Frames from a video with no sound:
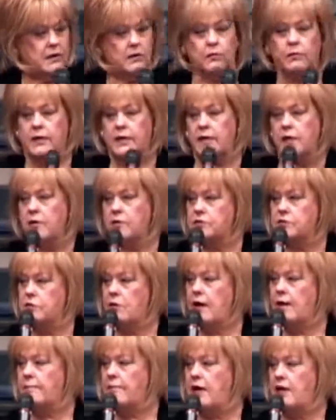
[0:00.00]
we know as
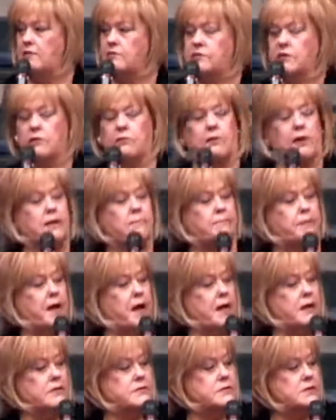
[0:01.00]
grandmas and
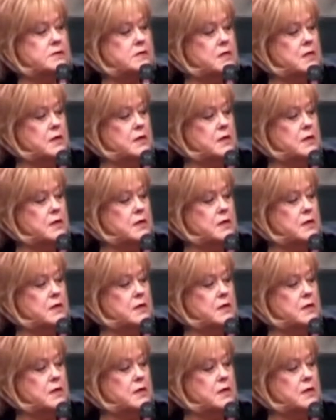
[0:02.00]
grandpas,